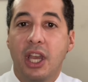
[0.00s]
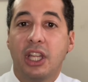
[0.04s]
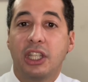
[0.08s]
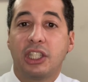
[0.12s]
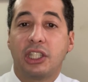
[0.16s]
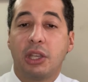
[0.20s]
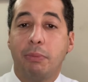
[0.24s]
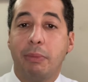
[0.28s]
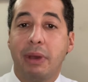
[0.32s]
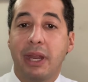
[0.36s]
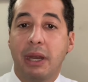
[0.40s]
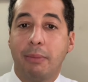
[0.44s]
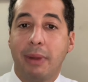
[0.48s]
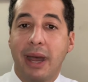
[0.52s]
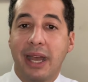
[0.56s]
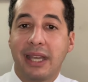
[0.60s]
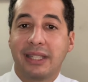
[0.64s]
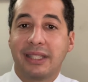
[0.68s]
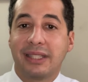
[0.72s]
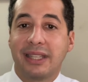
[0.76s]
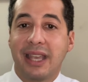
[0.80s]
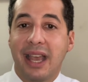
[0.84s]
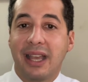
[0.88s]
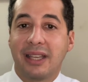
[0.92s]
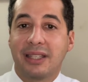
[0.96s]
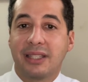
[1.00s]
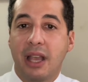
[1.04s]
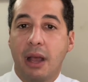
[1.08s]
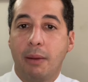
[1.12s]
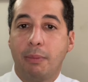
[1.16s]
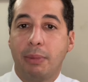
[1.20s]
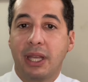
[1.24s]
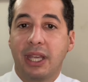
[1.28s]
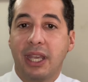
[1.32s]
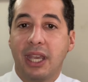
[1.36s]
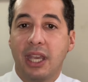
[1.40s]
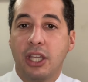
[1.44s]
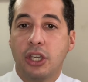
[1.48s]
To minimize tax
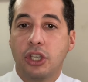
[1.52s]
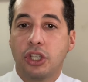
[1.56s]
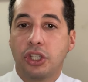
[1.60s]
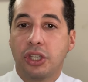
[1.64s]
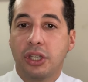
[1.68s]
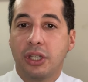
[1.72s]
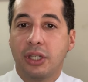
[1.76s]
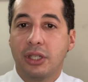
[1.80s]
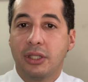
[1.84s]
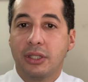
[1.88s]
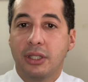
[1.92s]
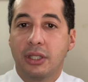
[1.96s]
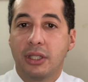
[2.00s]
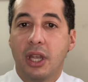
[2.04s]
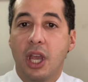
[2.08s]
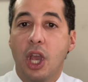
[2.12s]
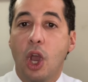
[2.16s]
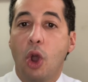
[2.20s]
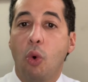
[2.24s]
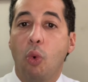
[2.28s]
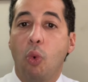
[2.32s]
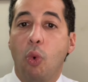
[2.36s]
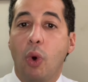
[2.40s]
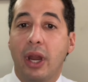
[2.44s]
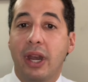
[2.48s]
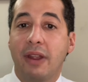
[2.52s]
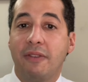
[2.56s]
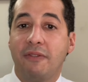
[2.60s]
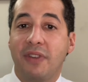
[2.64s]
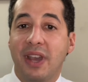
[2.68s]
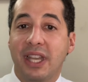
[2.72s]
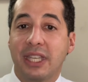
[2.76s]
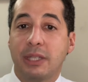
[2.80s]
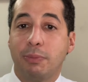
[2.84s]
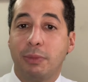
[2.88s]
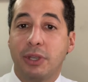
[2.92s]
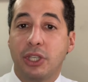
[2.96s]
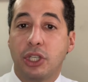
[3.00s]
obligation, one
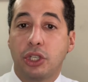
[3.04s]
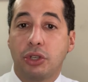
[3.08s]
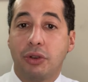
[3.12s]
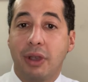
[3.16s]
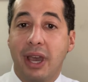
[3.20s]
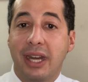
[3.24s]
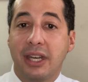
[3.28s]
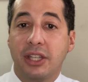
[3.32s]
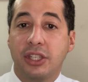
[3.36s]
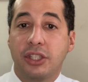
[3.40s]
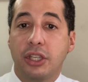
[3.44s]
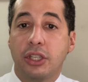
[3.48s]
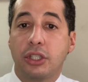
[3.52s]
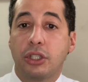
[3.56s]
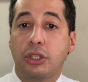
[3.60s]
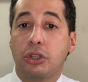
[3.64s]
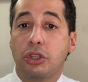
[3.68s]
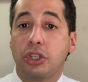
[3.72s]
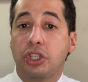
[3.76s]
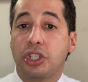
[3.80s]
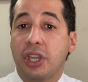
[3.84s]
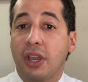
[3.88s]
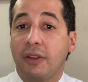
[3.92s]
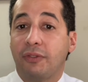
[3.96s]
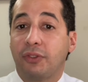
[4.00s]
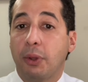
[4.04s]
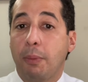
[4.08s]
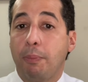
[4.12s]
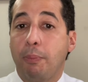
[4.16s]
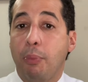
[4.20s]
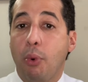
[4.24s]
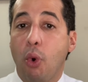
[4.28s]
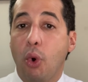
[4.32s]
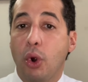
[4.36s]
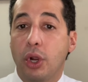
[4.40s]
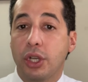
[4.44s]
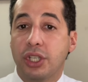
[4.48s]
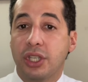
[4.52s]
investment strategy is to shift a
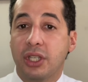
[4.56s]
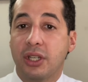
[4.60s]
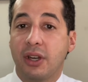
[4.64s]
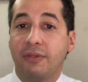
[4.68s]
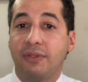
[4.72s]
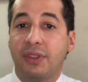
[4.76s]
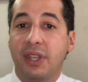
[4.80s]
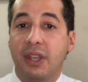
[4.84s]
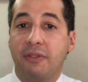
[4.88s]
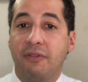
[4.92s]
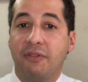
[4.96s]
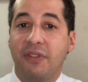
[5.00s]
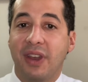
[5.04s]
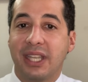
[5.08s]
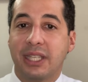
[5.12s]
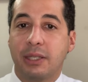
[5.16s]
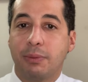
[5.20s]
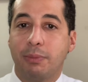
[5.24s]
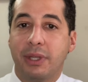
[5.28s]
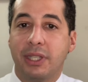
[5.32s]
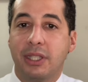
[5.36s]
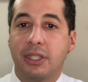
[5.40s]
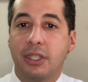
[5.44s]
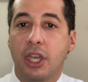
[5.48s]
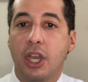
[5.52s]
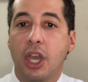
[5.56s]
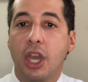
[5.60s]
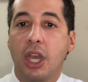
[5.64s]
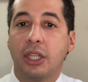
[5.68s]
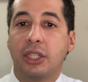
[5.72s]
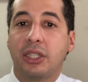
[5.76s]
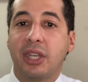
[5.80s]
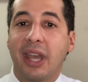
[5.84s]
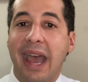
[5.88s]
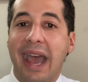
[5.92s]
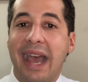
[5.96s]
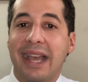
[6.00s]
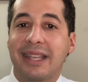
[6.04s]
portion of the investments
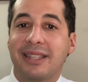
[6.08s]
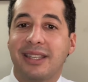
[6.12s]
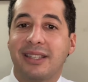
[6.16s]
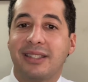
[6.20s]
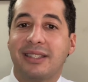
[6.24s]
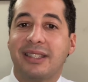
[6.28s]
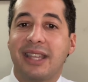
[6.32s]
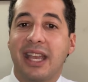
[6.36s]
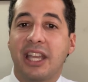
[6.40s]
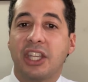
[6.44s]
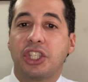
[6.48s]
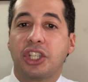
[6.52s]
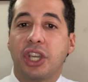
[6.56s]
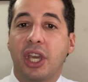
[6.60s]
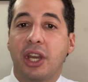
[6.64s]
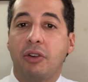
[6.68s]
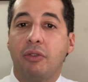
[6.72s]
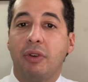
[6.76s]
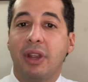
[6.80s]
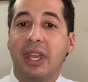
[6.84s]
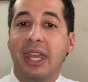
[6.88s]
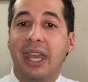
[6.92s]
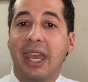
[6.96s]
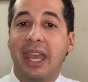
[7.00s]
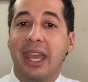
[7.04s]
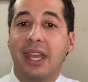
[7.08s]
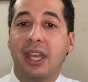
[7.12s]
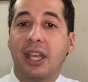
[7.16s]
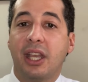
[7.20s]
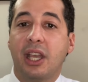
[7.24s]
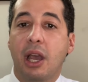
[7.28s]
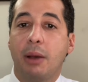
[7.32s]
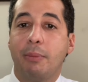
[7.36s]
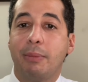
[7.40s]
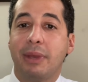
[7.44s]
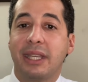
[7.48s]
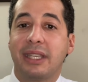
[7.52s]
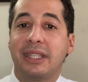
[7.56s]
to assets that generate
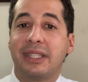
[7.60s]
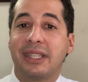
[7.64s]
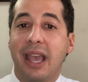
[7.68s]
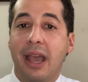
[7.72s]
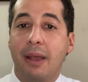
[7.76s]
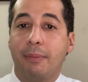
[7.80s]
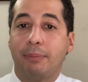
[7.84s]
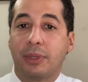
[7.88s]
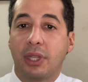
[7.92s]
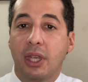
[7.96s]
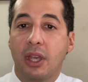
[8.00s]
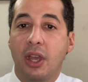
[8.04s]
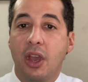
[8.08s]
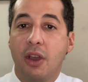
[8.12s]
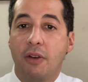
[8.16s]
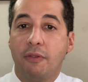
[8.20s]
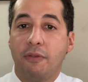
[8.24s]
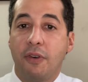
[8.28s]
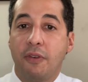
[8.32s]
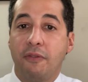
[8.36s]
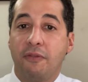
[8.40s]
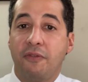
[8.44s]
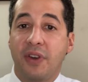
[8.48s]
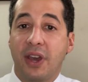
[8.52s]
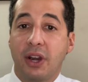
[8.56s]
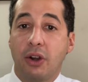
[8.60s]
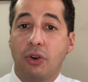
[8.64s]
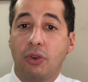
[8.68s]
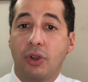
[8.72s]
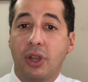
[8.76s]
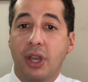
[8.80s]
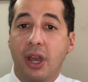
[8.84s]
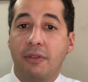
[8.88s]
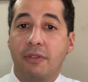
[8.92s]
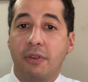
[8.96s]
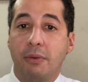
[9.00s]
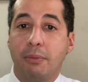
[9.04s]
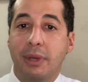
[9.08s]
income exempt from federal
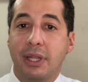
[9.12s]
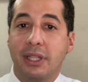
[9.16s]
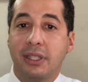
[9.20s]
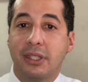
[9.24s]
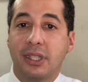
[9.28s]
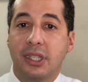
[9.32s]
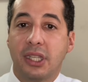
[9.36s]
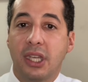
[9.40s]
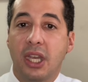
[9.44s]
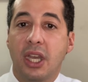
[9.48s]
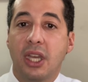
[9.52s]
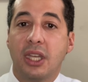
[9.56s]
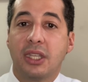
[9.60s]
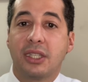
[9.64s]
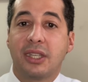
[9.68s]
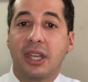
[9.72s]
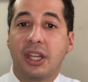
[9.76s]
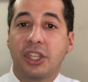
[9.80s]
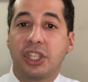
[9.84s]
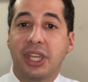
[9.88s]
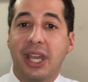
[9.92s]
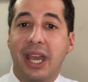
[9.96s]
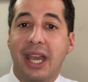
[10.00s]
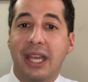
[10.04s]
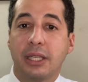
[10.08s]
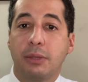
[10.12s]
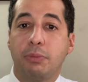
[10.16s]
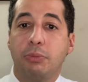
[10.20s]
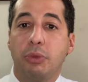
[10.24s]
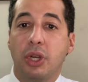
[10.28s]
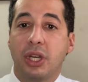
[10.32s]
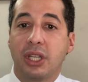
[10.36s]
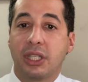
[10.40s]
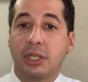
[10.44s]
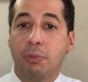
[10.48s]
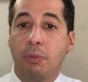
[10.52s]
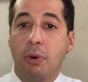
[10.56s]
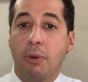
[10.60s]
governments, such as
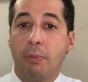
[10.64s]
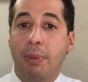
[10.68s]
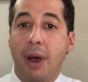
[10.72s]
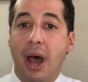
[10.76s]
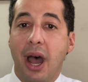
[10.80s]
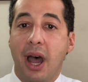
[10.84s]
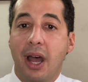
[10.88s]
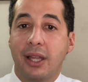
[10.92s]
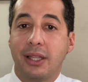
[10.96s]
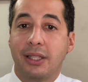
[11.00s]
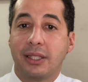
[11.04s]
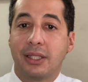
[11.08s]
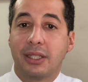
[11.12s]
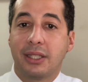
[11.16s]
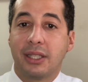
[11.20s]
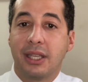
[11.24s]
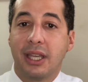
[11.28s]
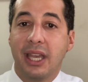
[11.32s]
municipal bonds.